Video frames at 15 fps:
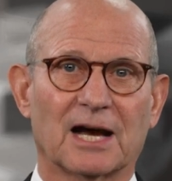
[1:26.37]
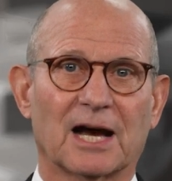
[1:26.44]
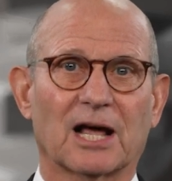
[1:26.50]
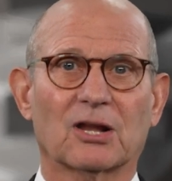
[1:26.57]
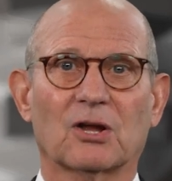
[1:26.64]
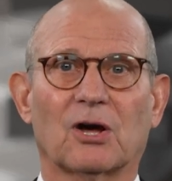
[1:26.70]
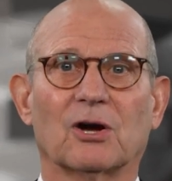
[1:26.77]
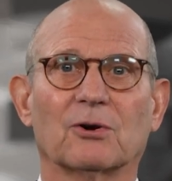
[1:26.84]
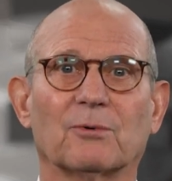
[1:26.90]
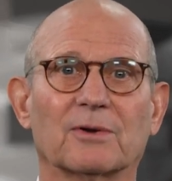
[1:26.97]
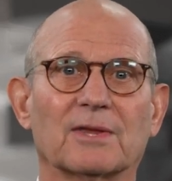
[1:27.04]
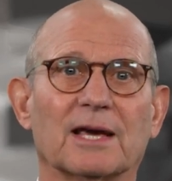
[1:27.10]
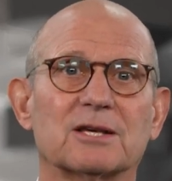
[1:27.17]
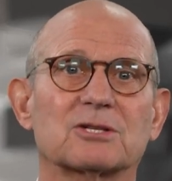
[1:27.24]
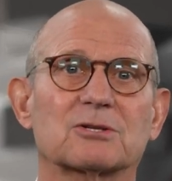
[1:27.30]
along
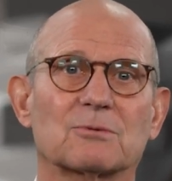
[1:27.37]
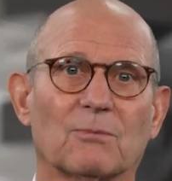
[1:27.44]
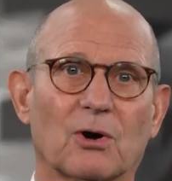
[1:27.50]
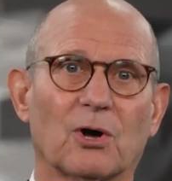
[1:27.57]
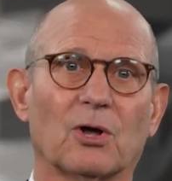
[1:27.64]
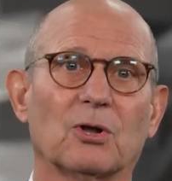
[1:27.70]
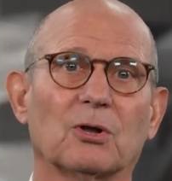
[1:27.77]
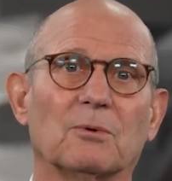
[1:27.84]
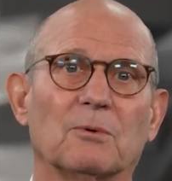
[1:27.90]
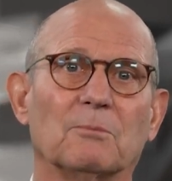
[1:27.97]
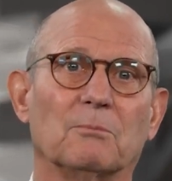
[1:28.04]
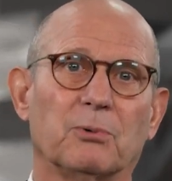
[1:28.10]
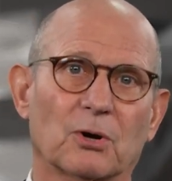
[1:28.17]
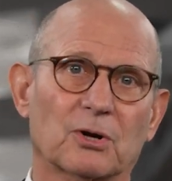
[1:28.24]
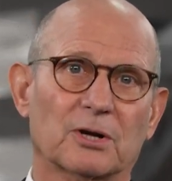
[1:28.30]
with a small
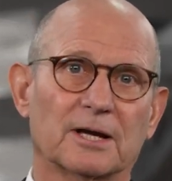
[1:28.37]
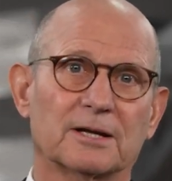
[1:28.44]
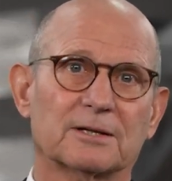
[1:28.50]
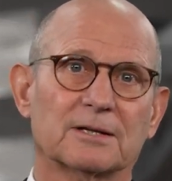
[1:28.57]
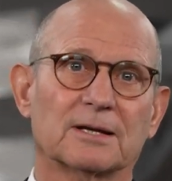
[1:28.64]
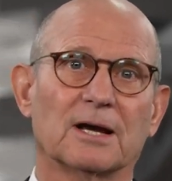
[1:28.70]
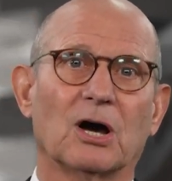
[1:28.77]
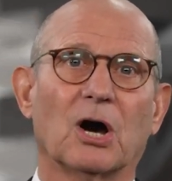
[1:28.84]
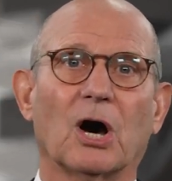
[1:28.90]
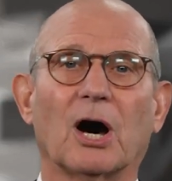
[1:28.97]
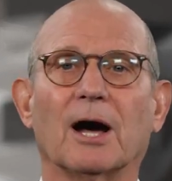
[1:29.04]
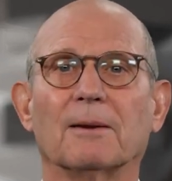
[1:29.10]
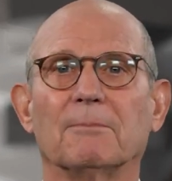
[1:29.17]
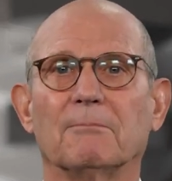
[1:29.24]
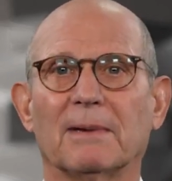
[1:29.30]
booklet
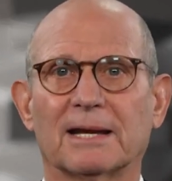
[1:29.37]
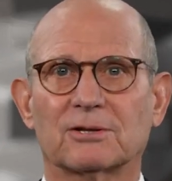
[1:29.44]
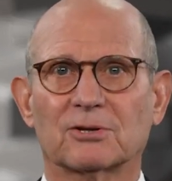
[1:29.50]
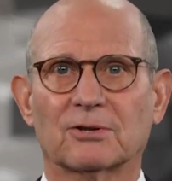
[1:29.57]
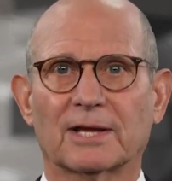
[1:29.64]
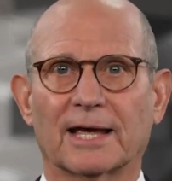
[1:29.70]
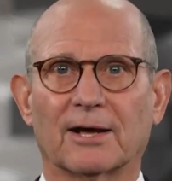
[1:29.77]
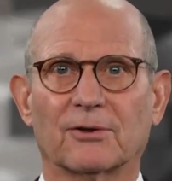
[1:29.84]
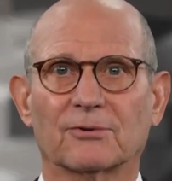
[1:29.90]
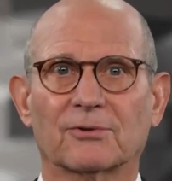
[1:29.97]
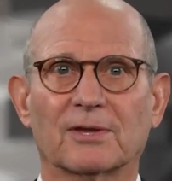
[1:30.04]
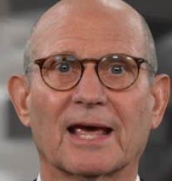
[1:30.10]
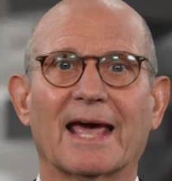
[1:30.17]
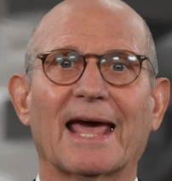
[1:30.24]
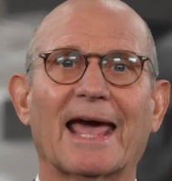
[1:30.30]
on mental
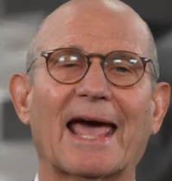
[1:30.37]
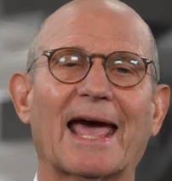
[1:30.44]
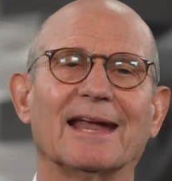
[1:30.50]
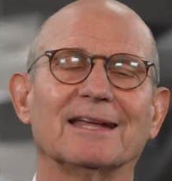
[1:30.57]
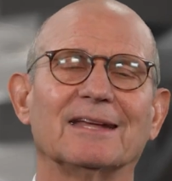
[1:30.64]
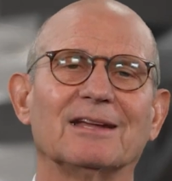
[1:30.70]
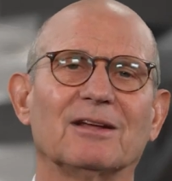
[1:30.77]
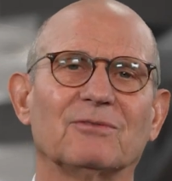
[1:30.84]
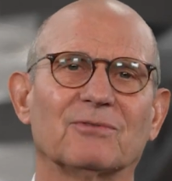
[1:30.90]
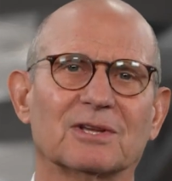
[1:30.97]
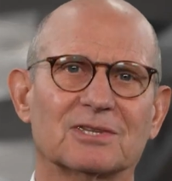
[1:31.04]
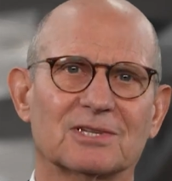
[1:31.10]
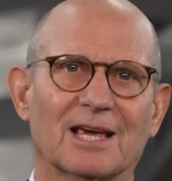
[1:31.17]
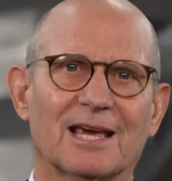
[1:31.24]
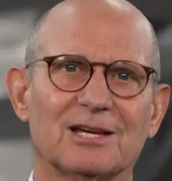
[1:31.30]
health and an
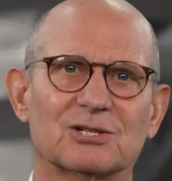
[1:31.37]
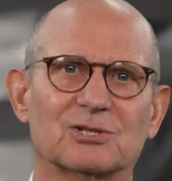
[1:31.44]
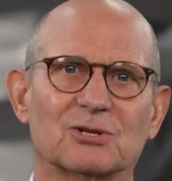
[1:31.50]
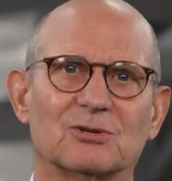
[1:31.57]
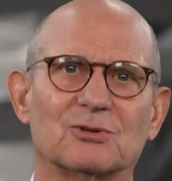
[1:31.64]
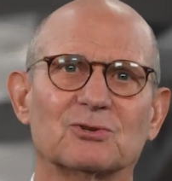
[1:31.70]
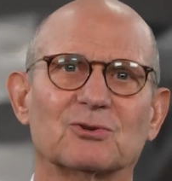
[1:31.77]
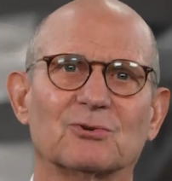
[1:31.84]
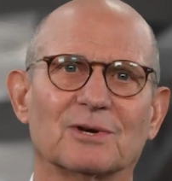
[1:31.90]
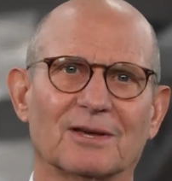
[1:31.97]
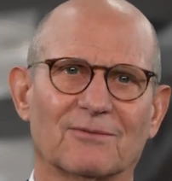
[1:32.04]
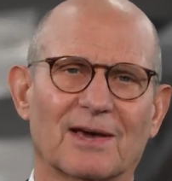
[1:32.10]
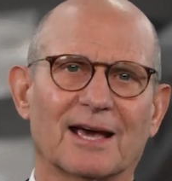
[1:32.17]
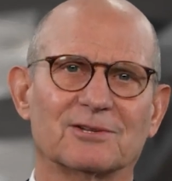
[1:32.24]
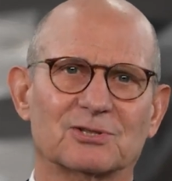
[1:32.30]
invitation to
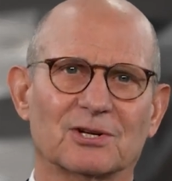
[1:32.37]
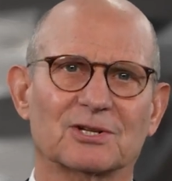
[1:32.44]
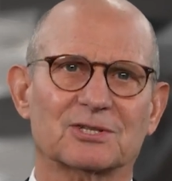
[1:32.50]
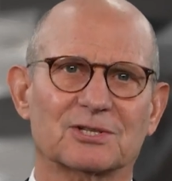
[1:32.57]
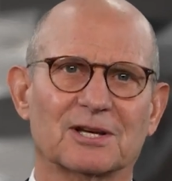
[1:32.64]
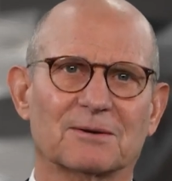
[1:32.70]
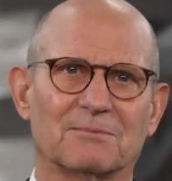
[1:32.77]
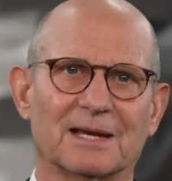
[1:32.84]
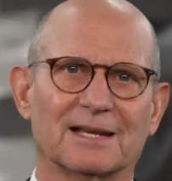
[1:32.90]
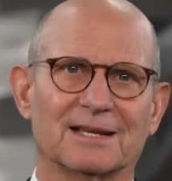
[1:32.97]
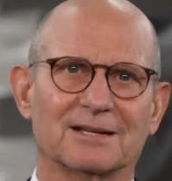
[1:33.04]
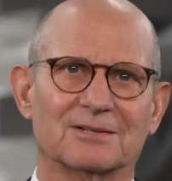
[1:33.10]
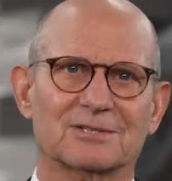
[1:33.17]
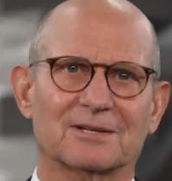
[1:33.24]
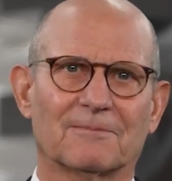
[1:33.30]
evangelistic
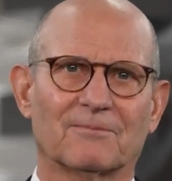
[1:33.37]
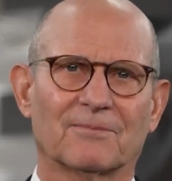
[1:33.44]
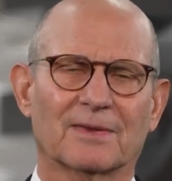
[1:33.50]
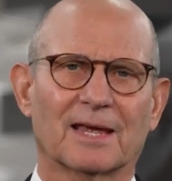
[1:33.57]
meetings.